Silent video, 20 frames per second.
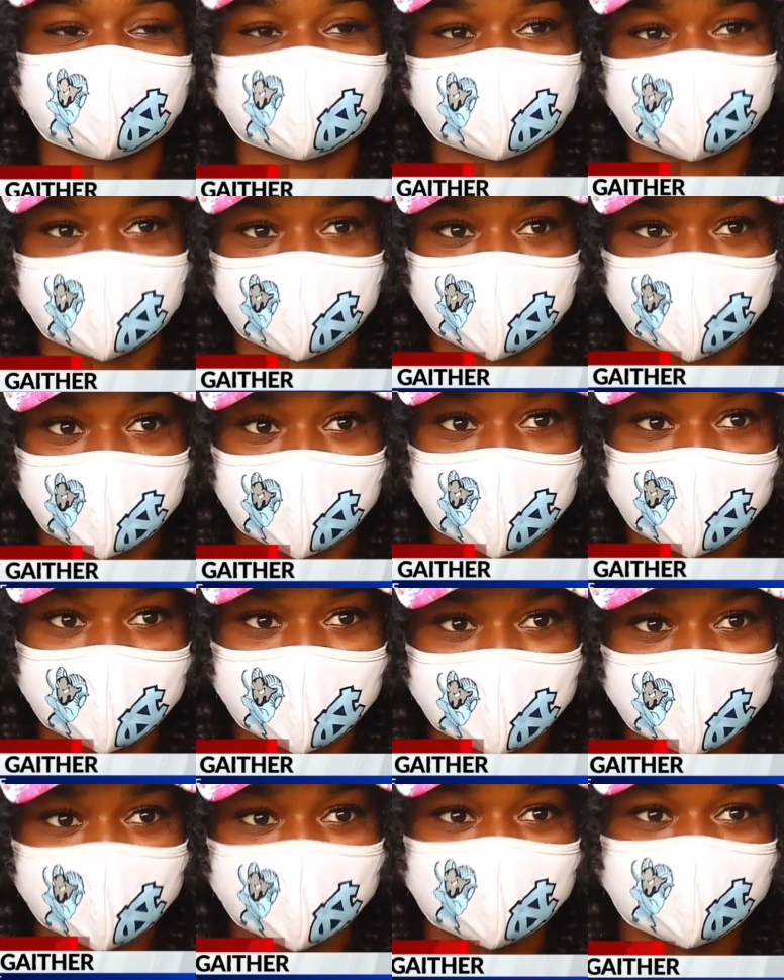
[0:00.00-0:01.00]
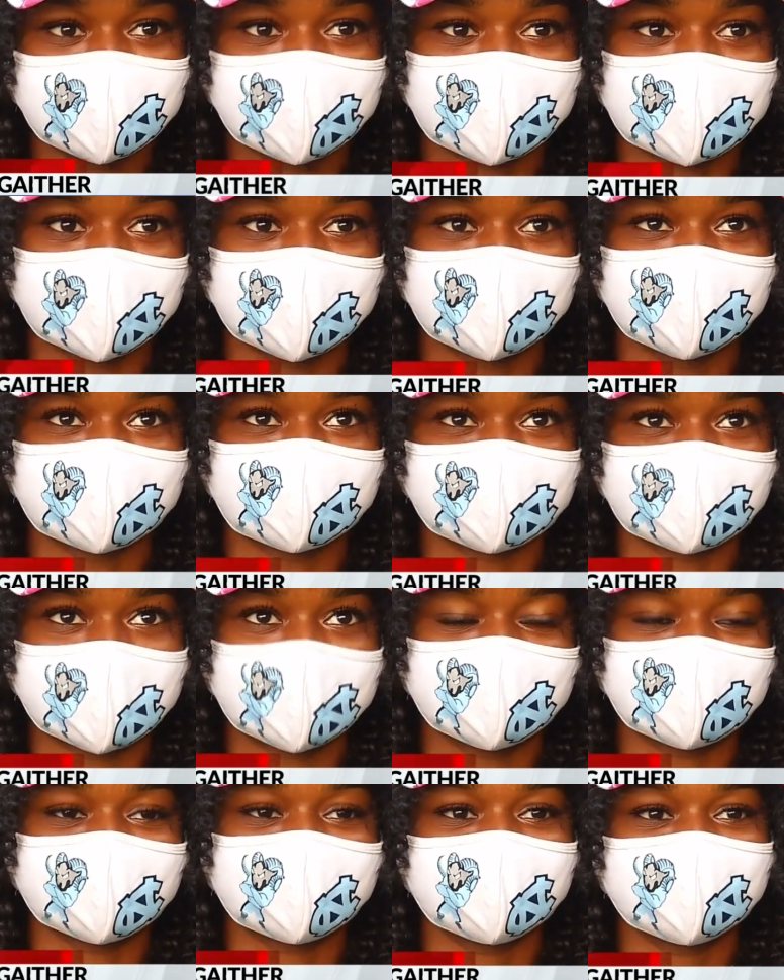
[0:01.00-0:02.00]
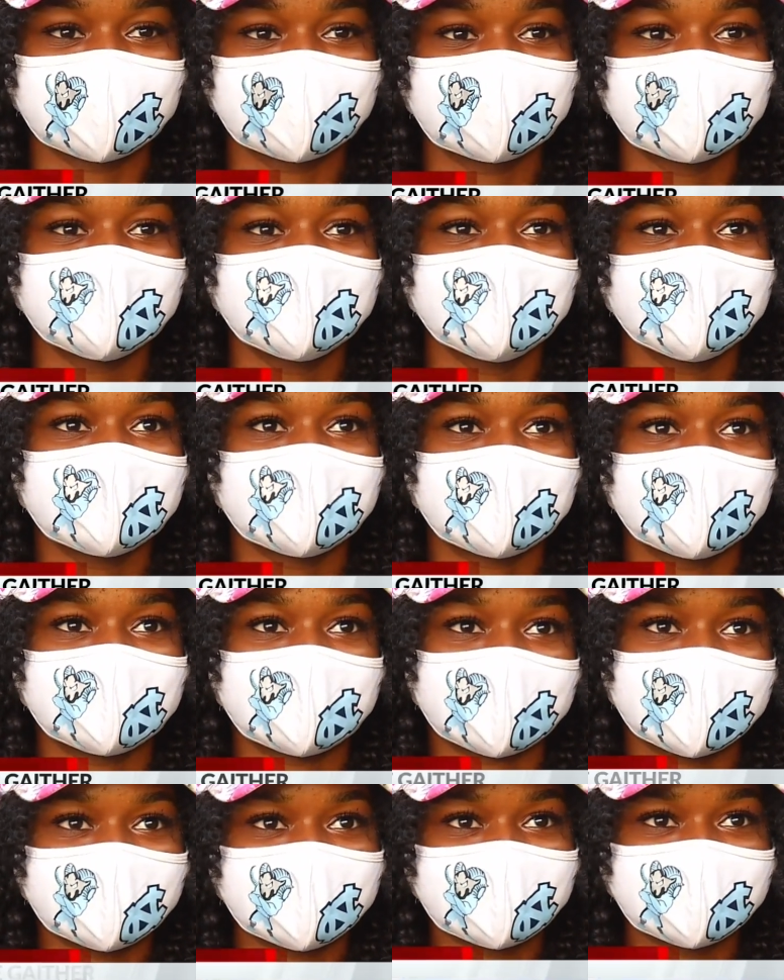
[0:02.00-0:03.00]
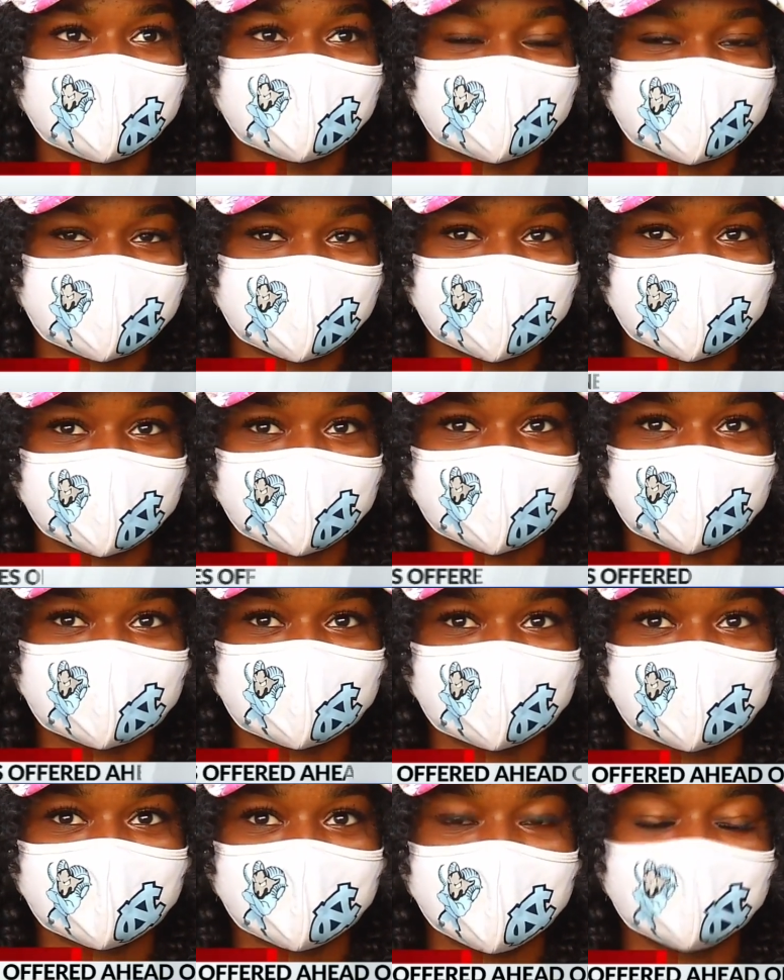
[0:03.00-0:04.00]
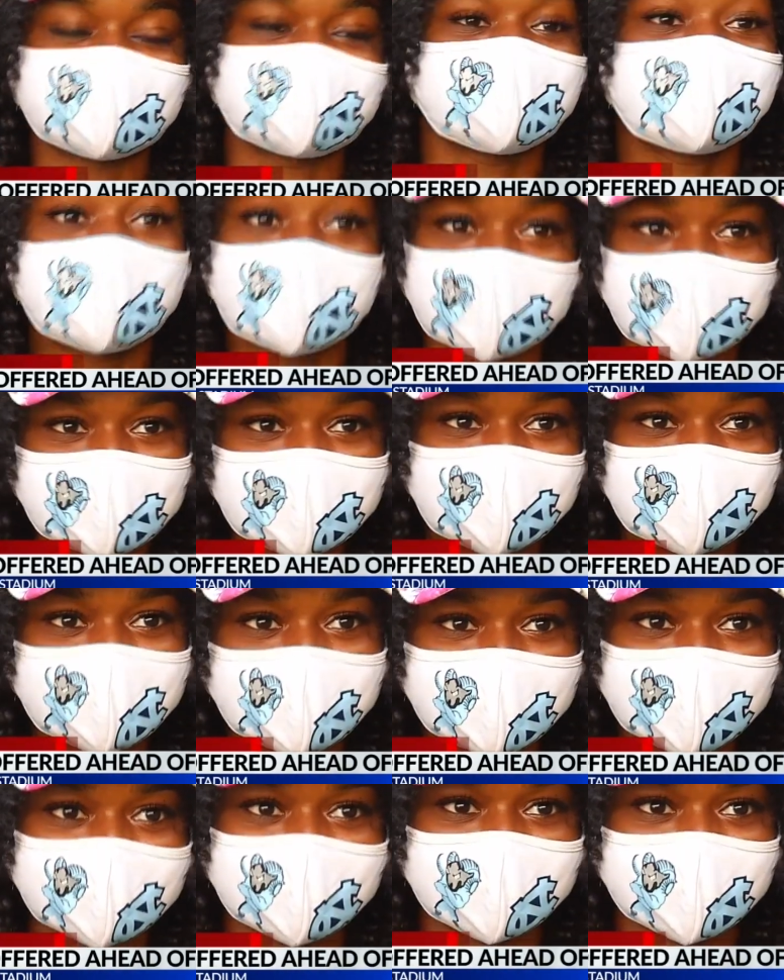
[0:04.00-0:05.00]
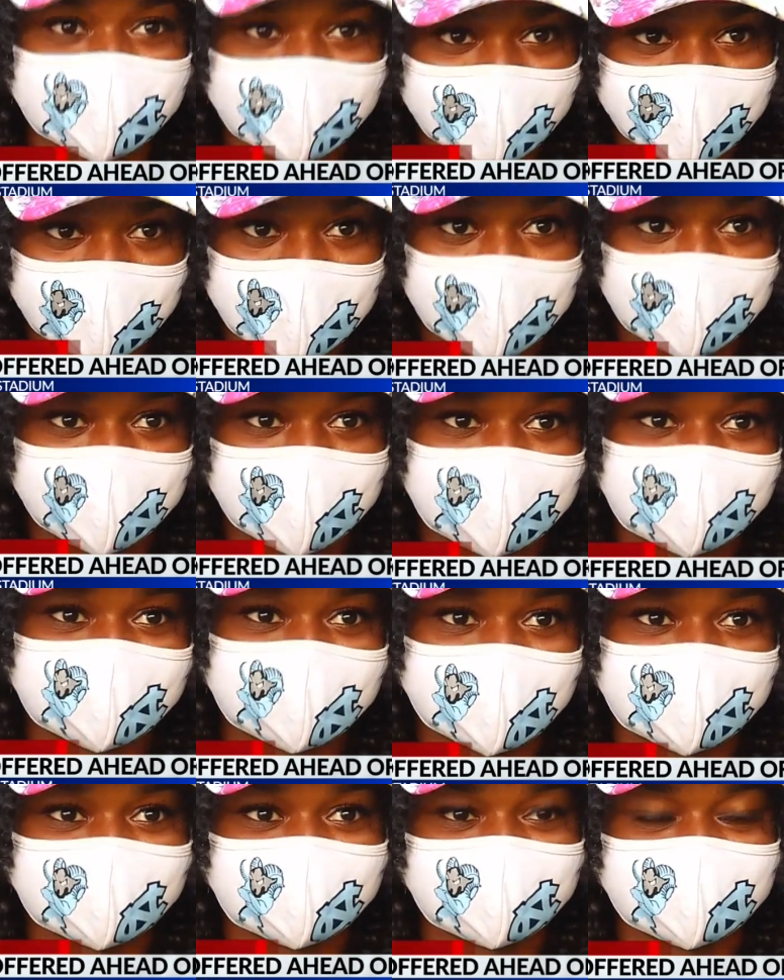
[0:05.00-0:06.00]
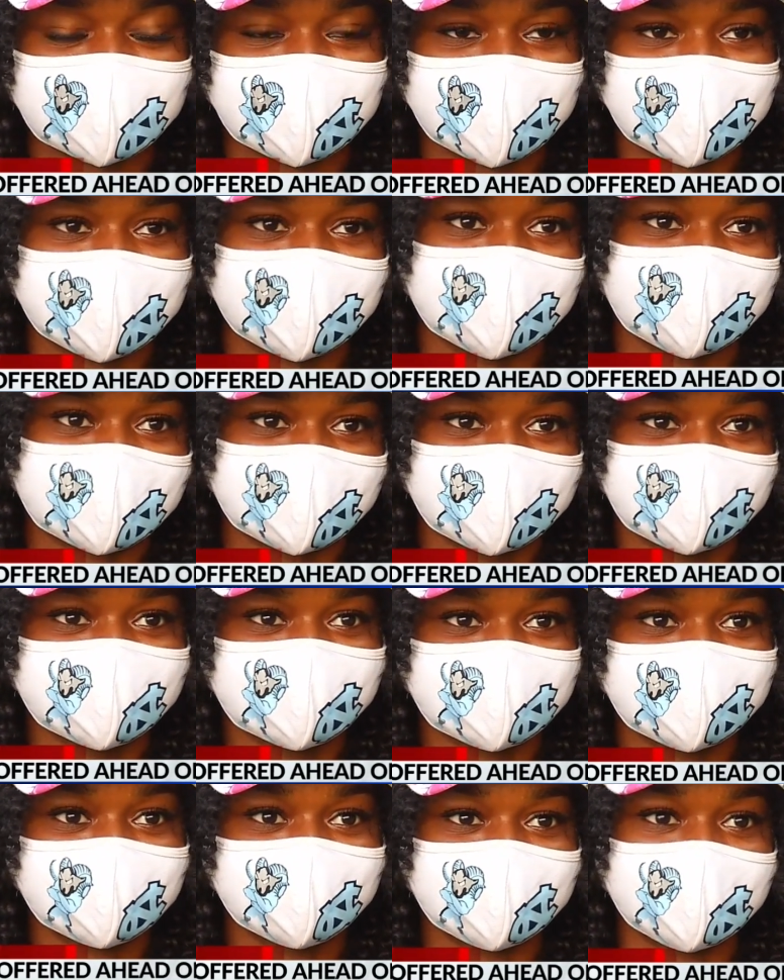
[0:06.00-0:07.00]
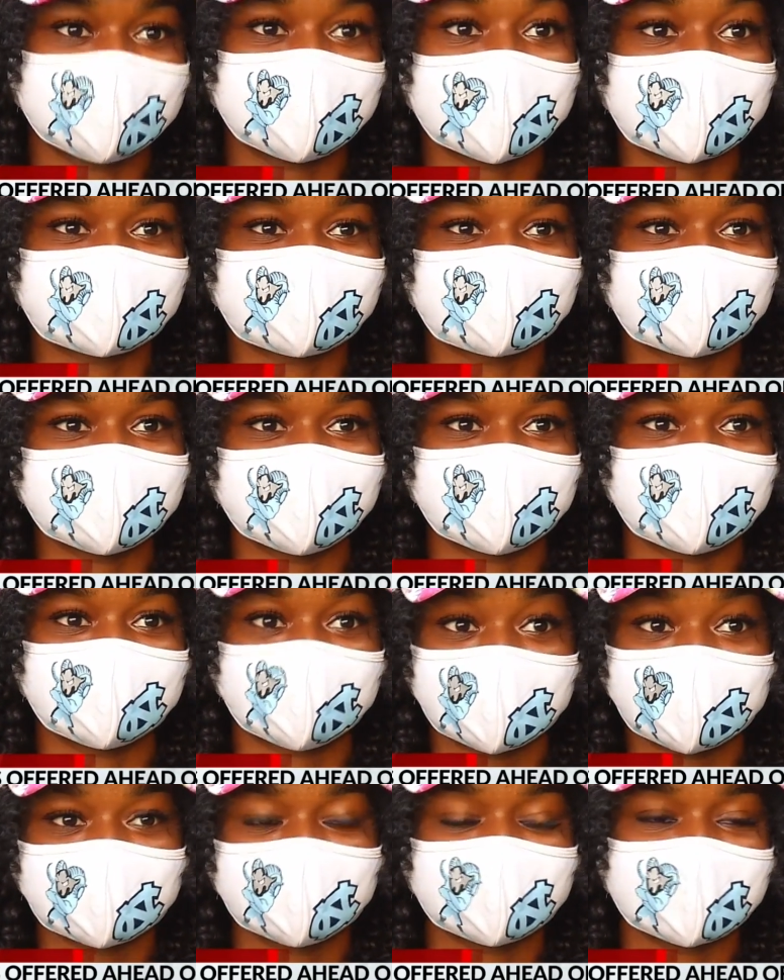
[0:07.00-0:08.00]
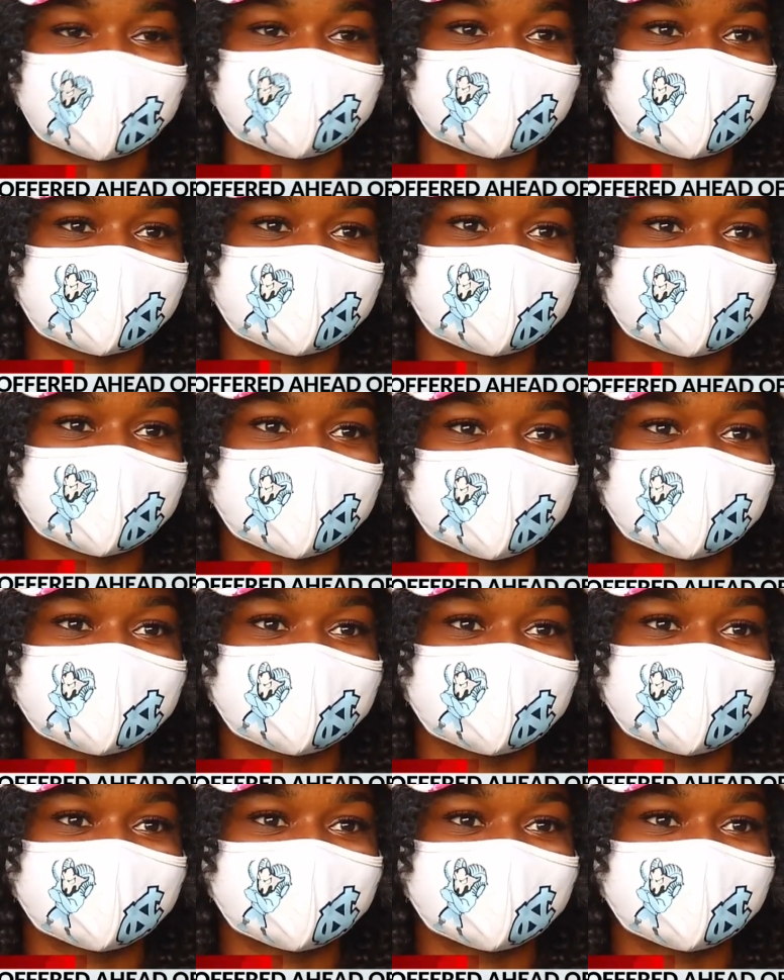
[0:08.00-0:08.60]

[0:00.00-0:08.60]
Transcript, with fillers: since how far I am from Chapel Hill. Uh, having this here, it's a big relief to get it off my chest to uh, be vaccinated, fully vaccinated